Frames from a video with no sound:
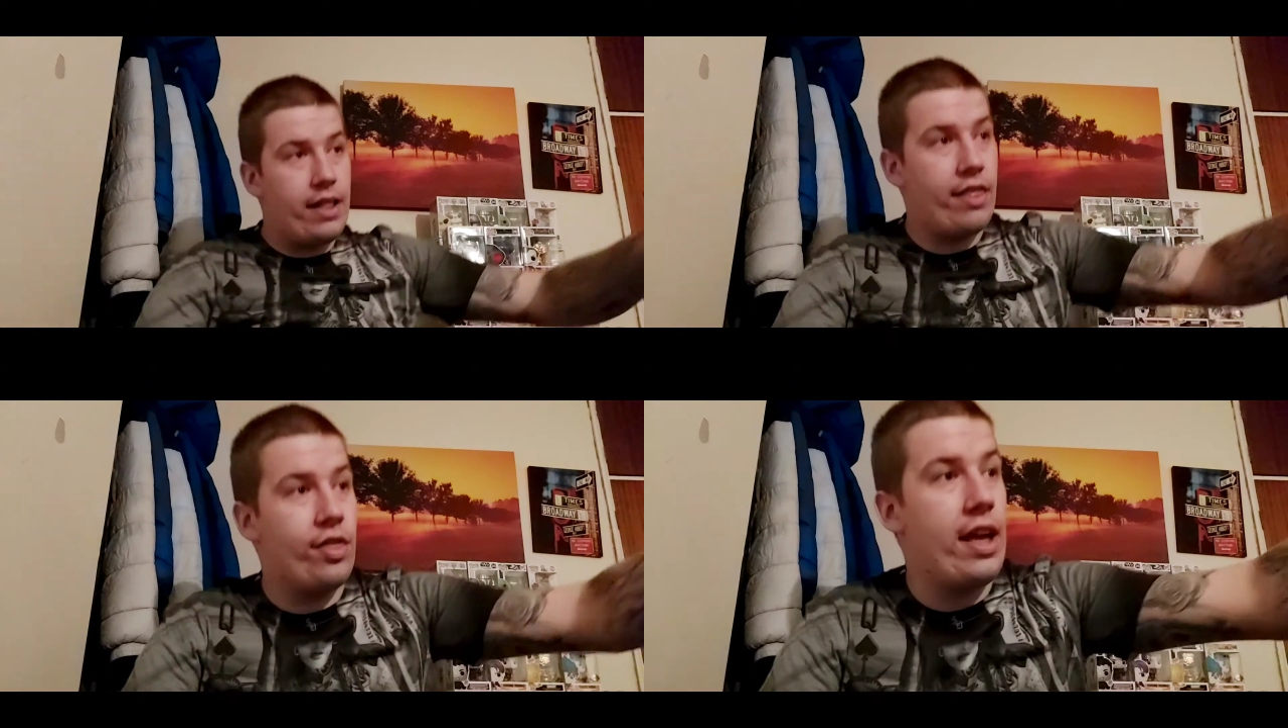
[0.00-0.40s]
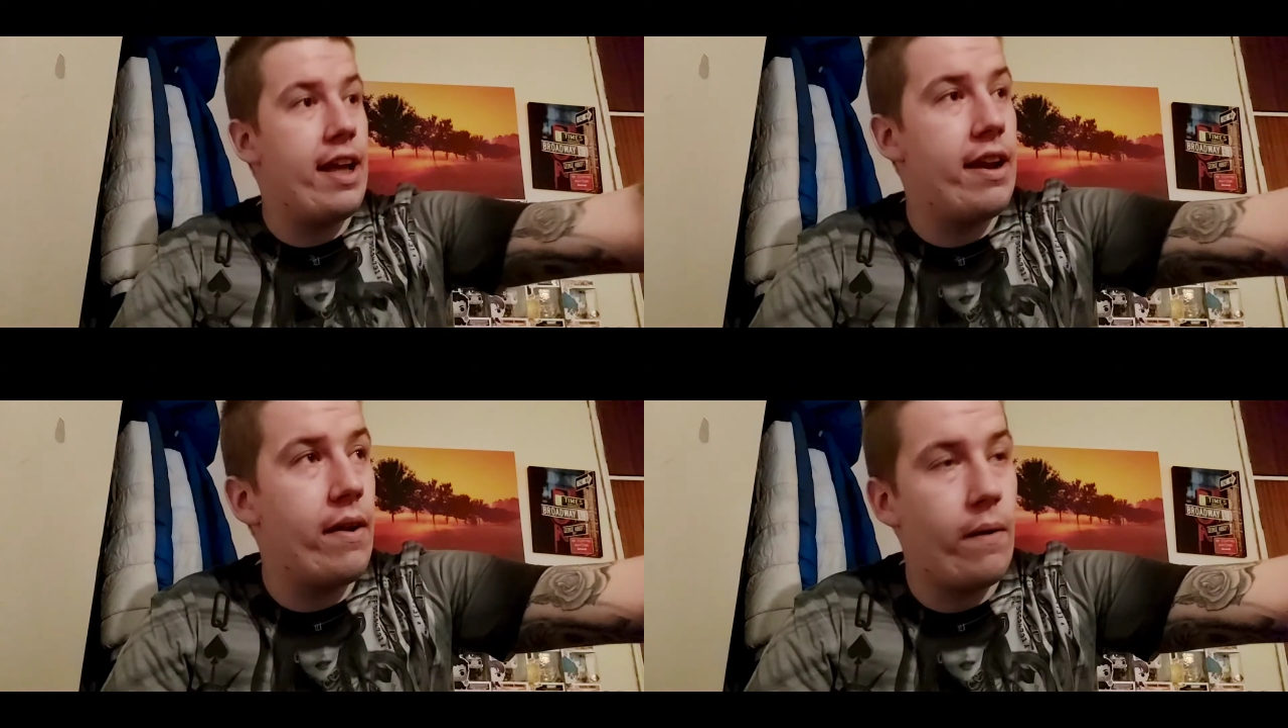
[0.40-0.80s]

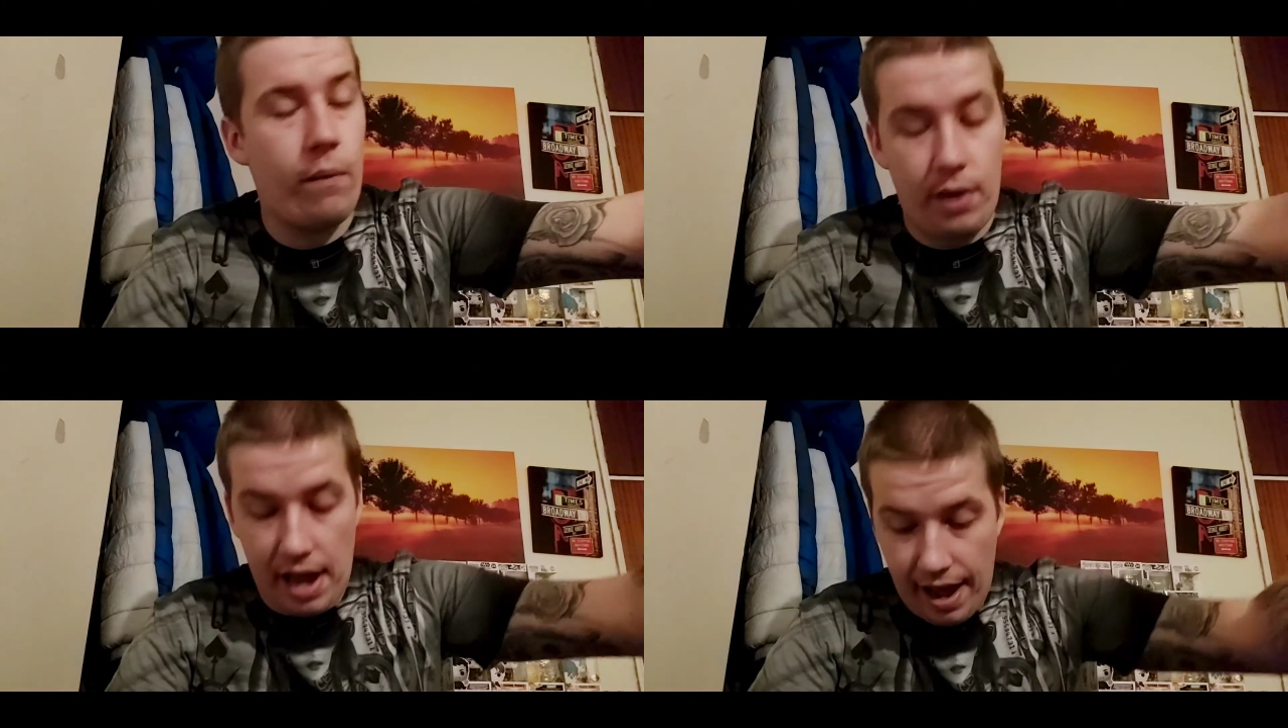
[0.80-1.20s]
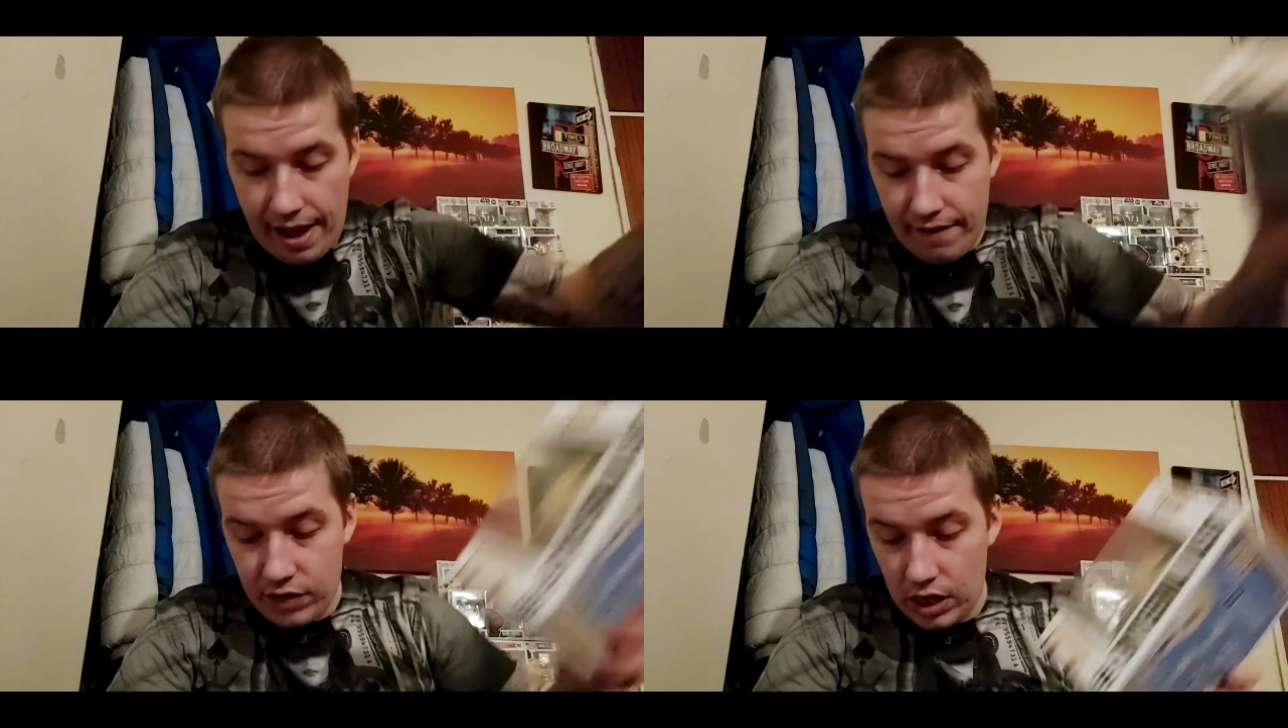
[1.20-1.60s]
Then we
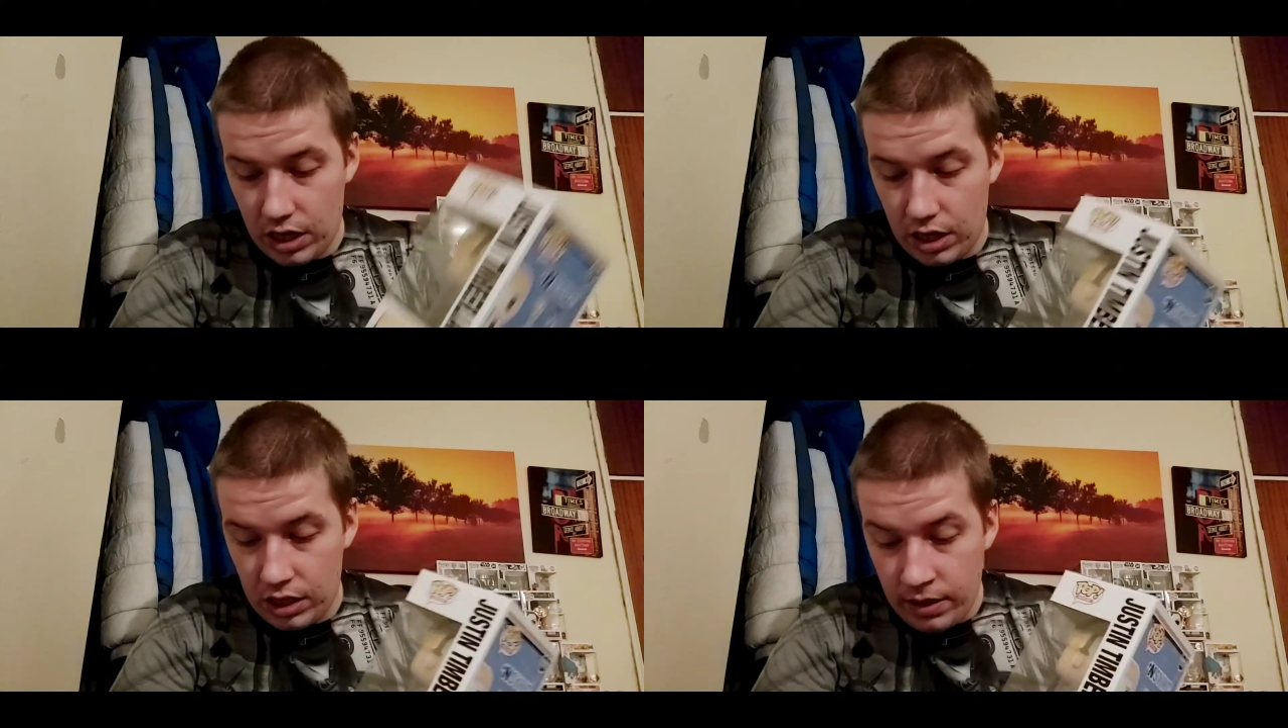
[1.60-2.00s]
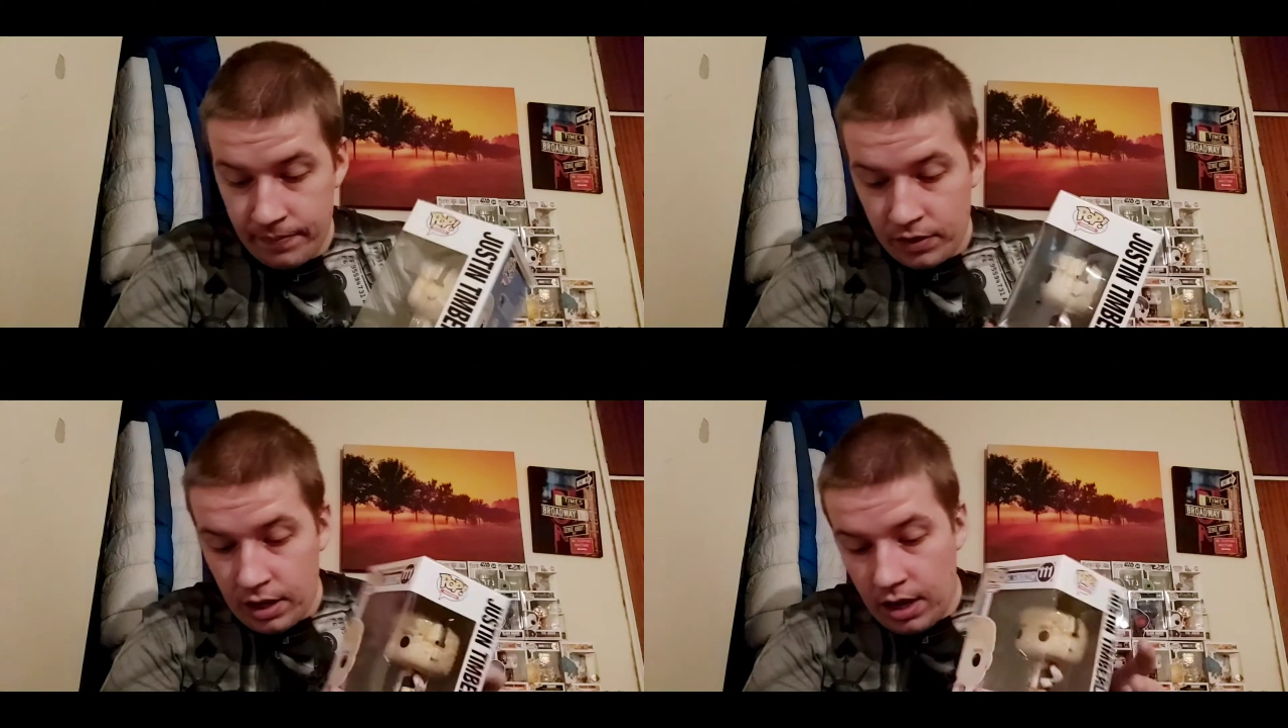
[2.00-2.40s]
have our
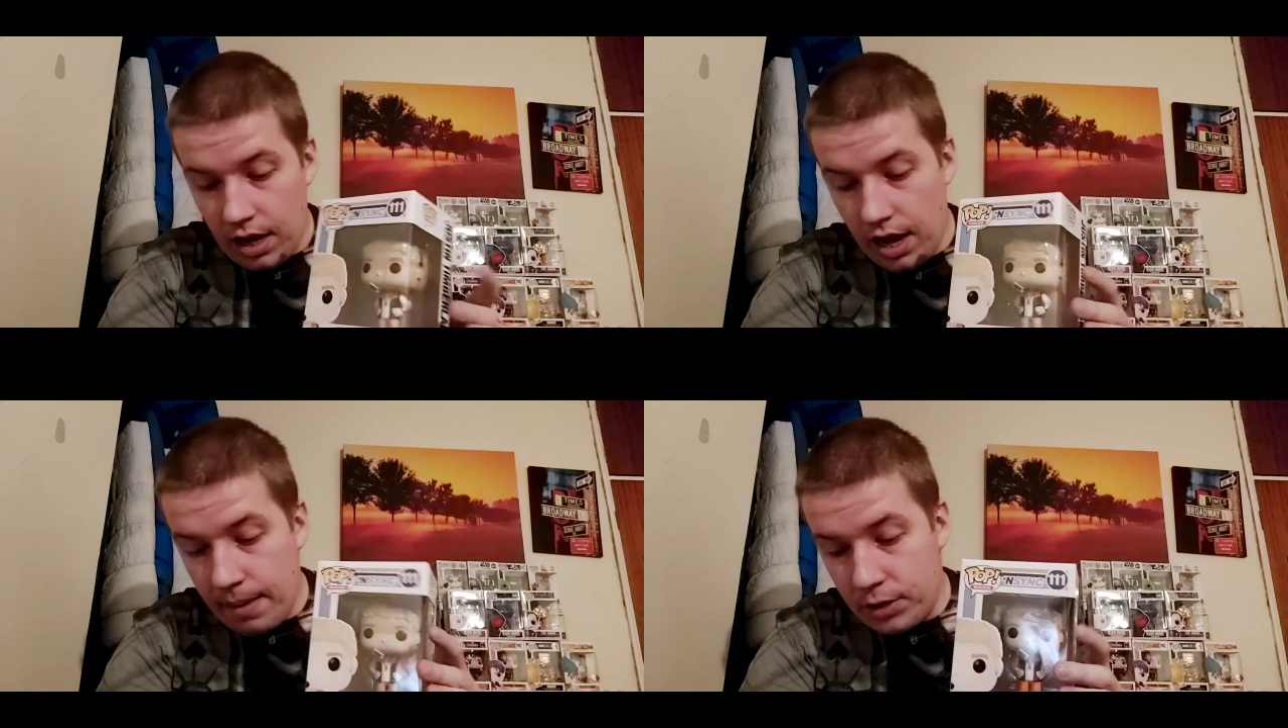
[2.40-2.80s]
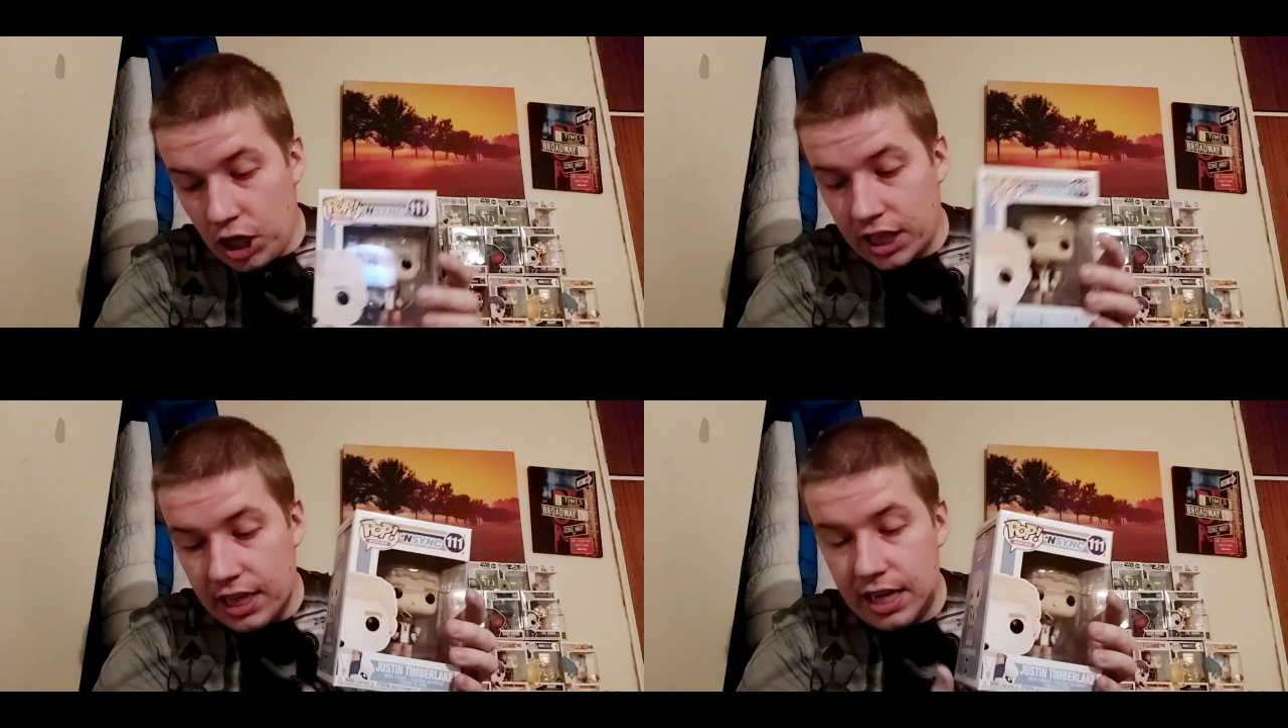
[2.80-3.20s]

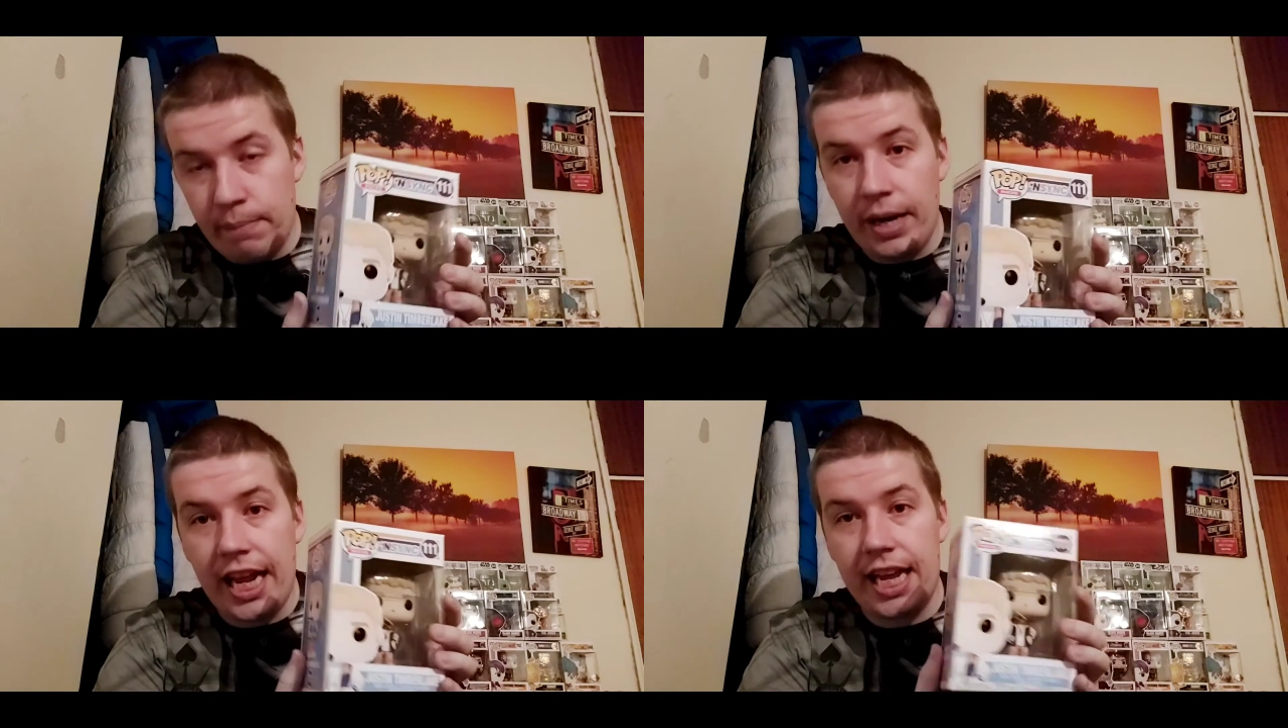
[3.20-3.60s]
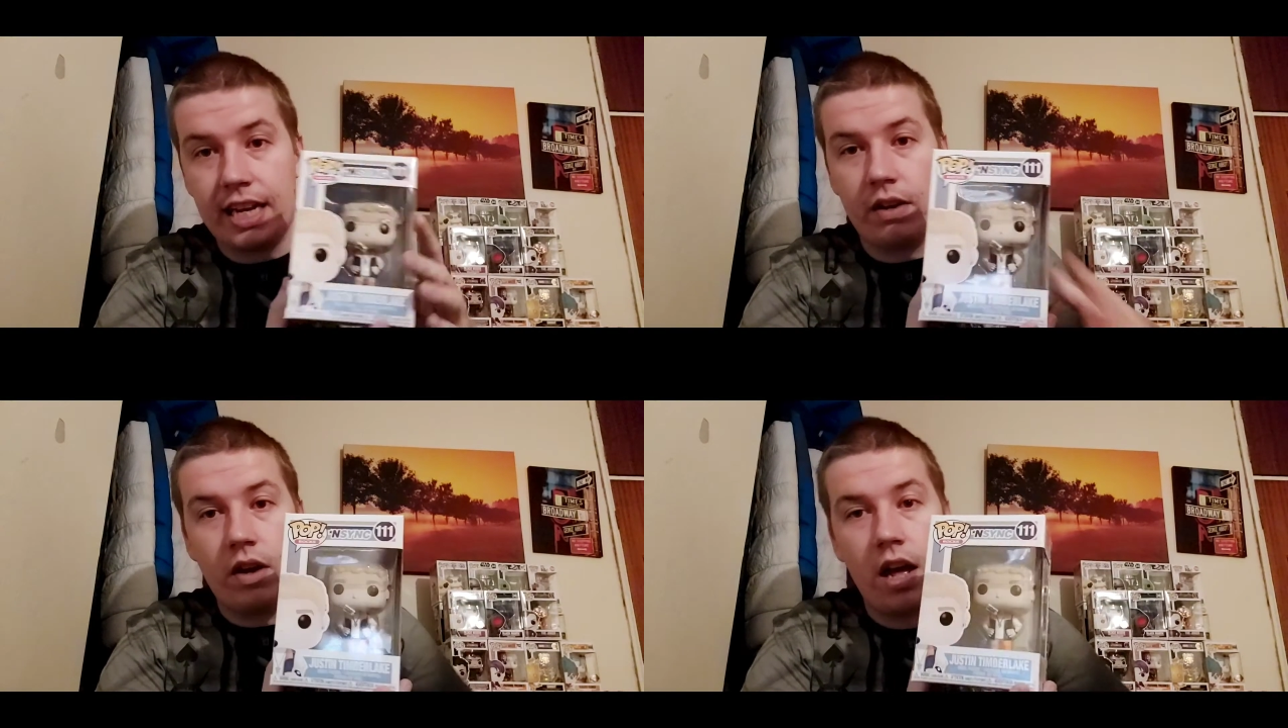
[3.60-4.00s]
Justin Timberlake,